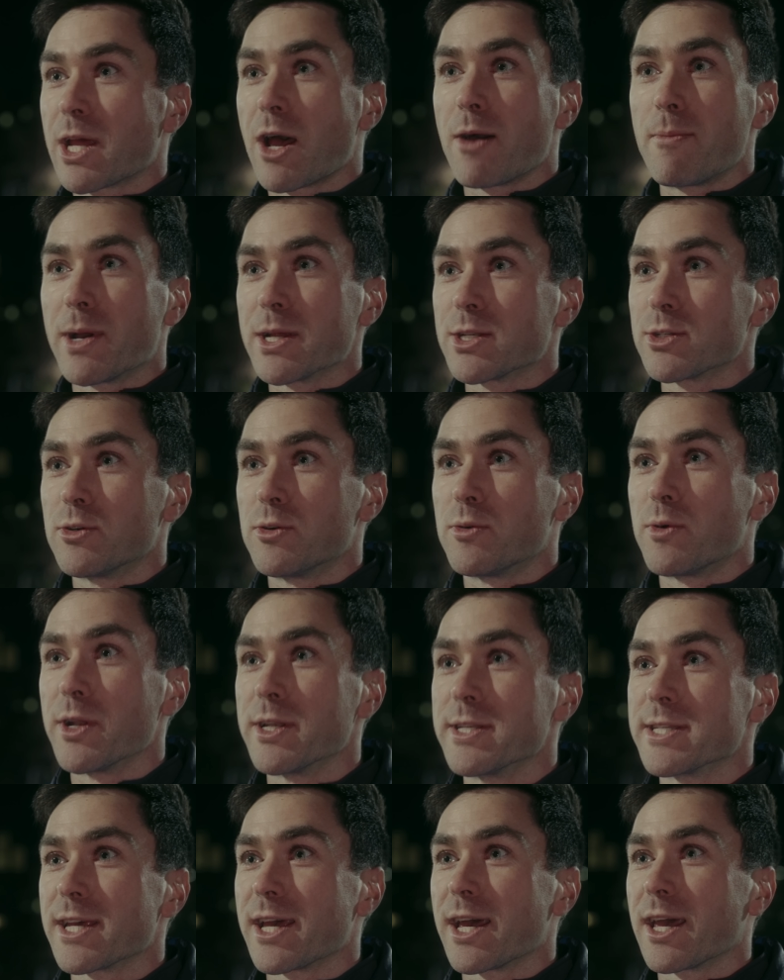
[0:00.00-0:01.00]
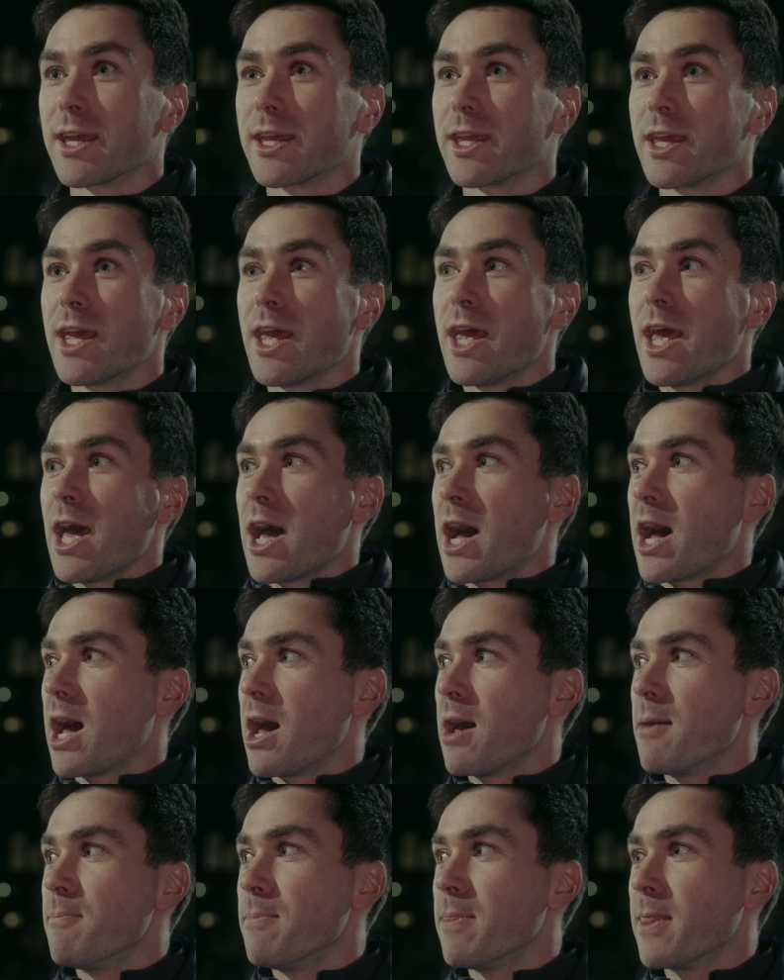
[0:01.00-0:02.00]
out my door one day.
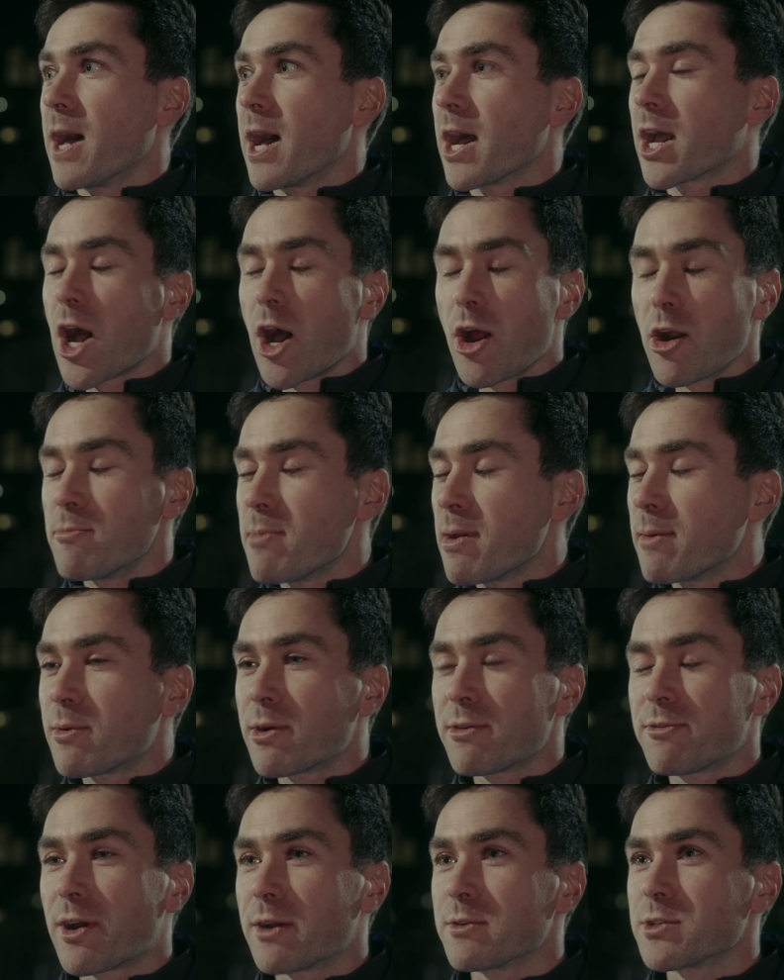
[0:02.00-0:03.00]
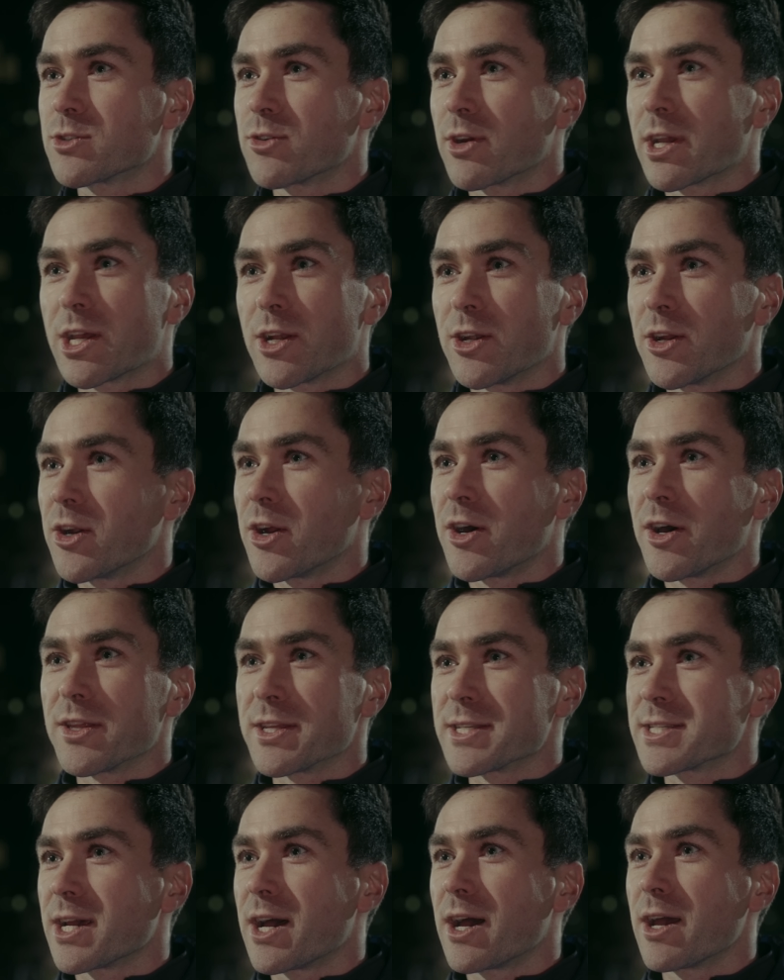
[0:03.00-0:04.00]
I can't remember if I was drinking or not at
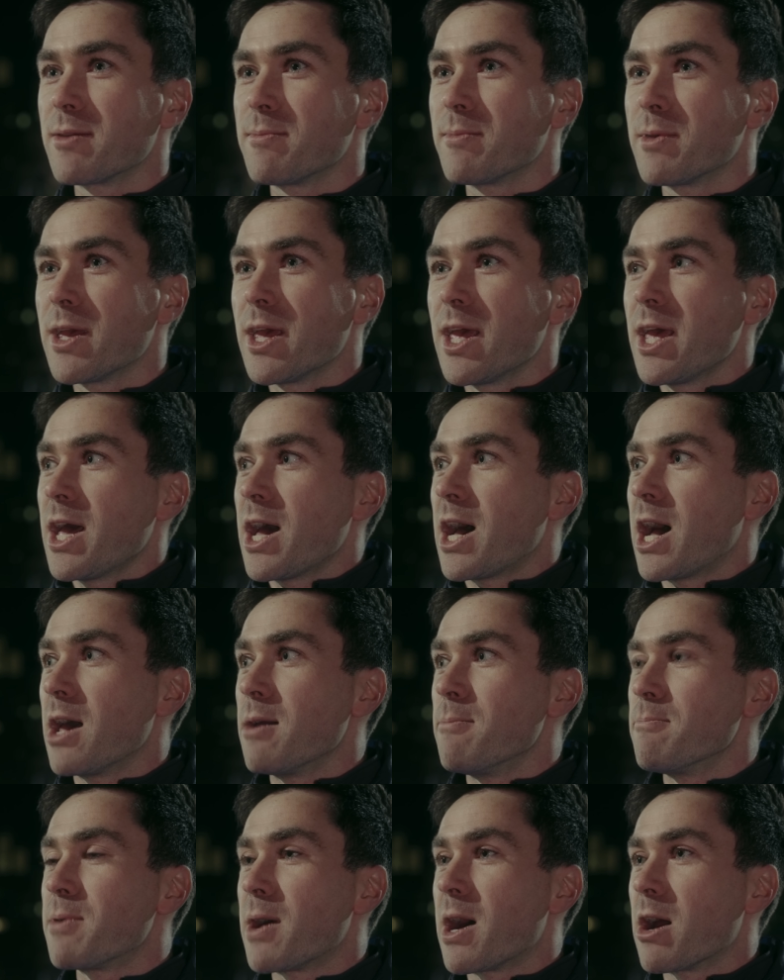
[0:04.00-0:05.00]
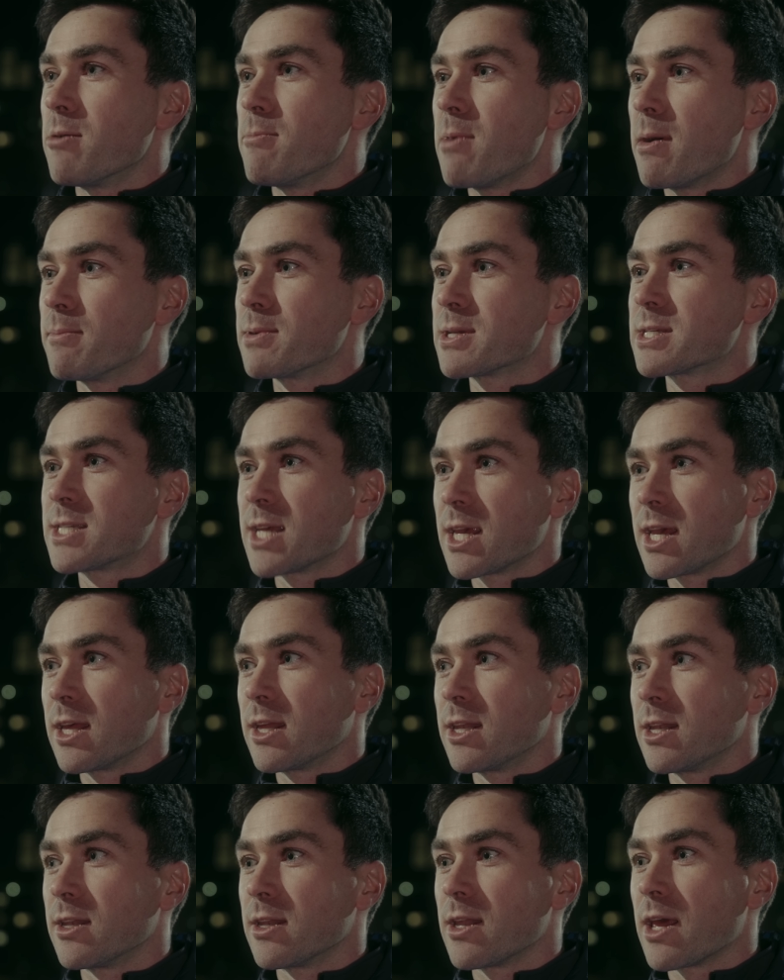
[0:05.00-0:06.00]
the time, but I remember
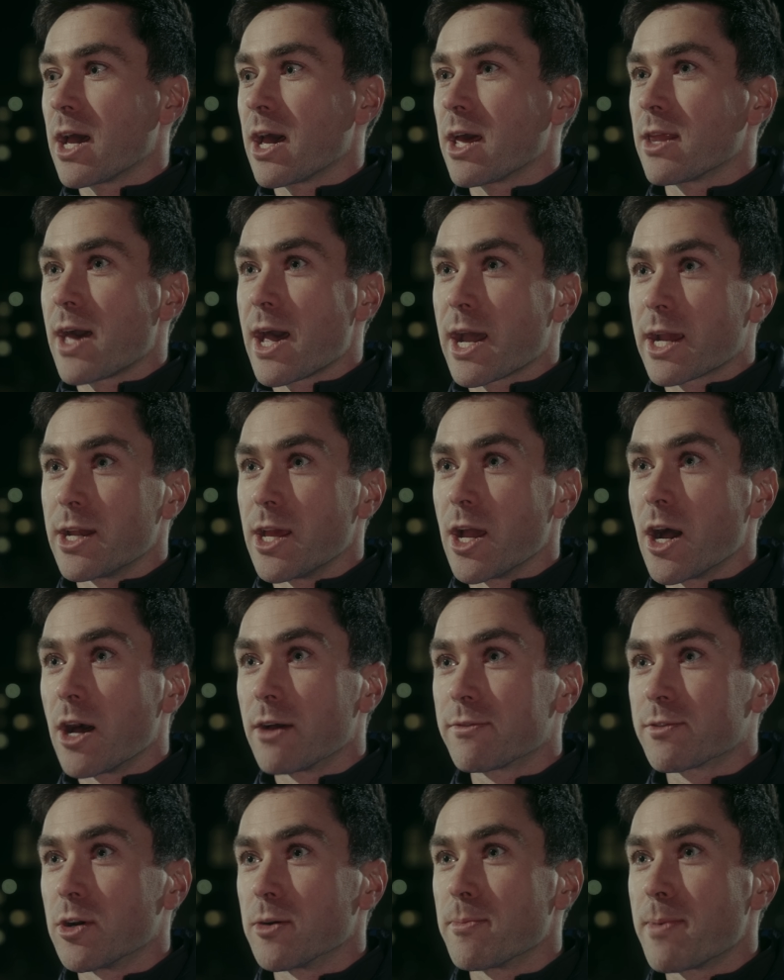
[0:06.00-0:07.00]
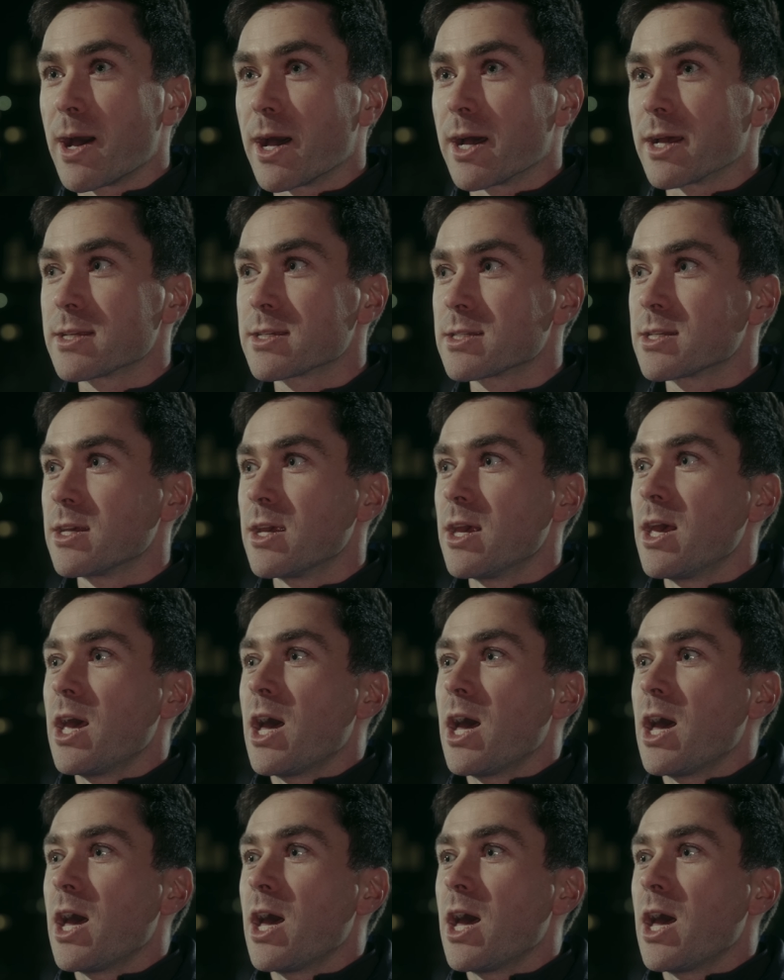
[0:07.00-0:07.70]
seeing the Hackney Half go past.